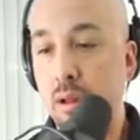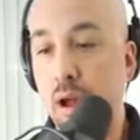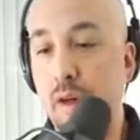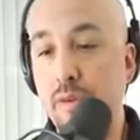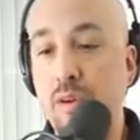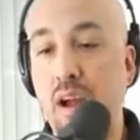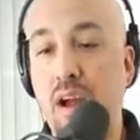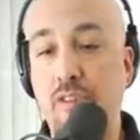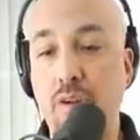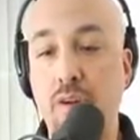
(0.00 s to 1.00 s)
other
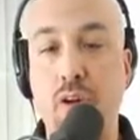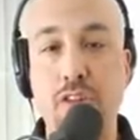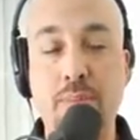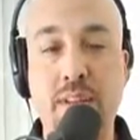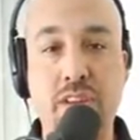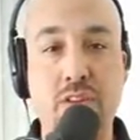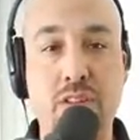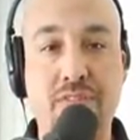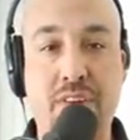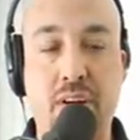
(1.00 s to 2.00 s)
guys who ultimately do
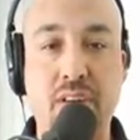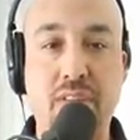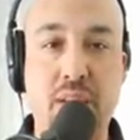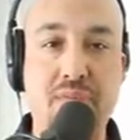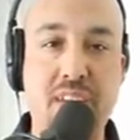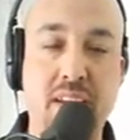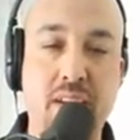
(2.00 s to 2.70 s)
the very same thing?